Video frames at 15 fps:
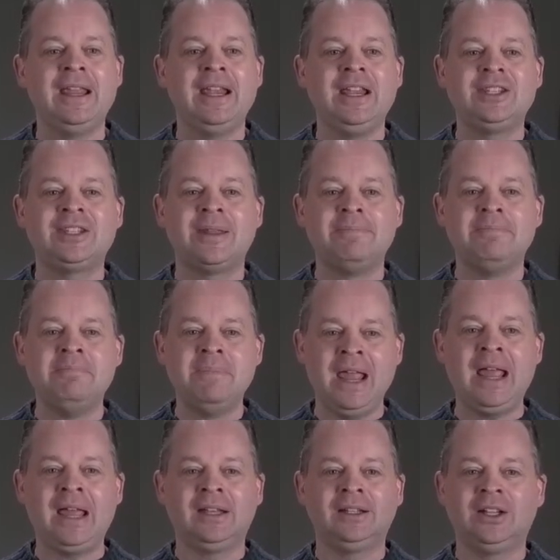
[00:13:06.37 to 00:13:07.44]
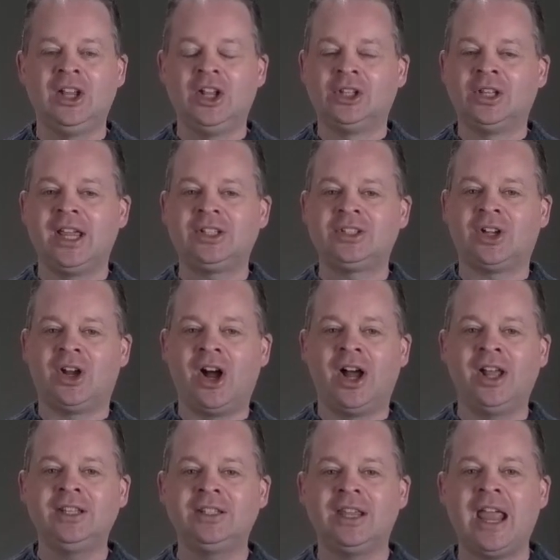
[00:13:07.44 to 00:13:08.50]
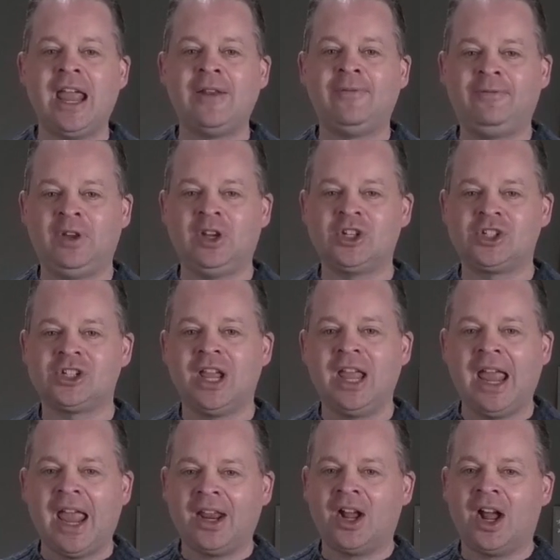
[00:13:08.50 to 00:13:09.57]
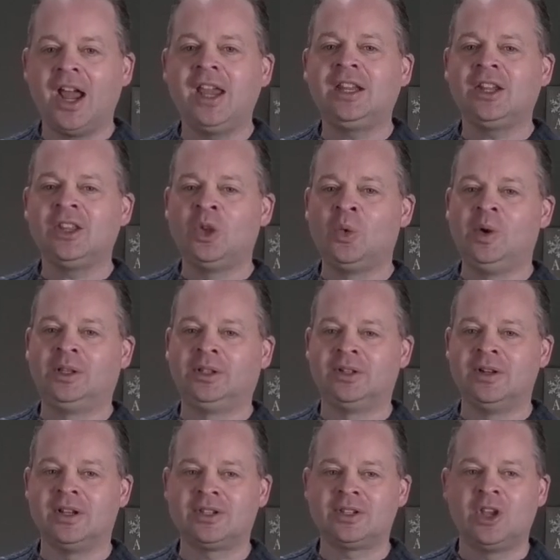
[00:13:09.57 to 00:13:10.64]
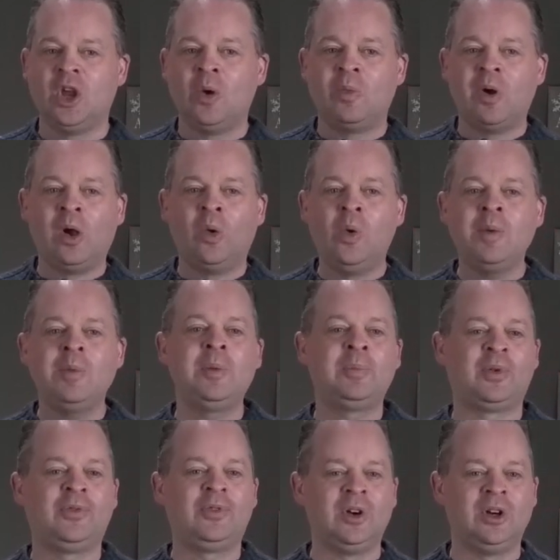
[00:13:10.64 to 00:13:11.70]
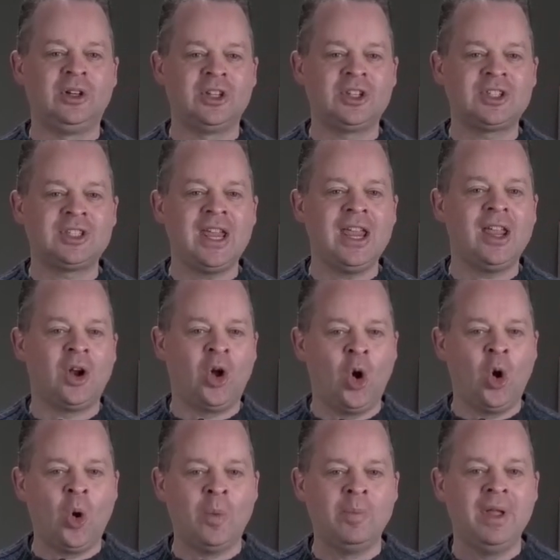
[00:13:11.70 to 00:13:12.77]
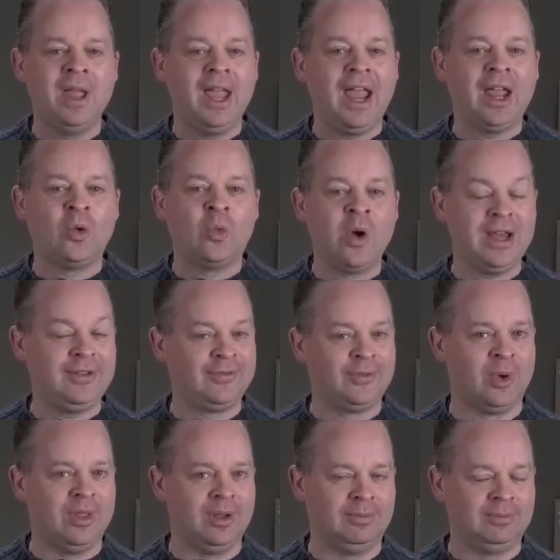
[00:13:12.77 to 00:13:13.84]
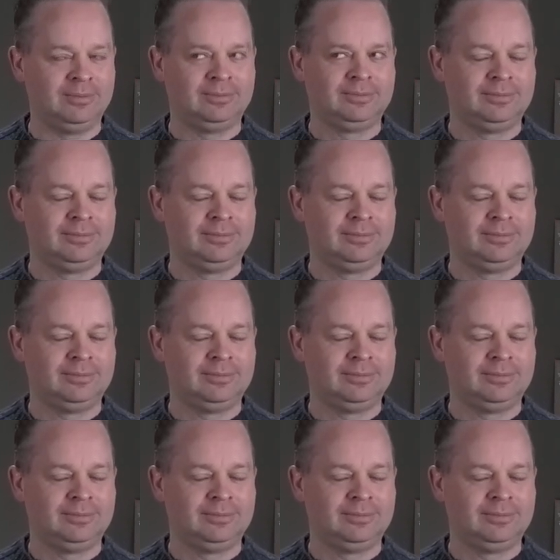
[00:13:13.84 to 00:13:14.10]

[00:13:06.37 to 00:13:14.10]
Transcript: He said, men like to hunt and fish and hike in the wilderness, while women prefer to stay at home and wait for them.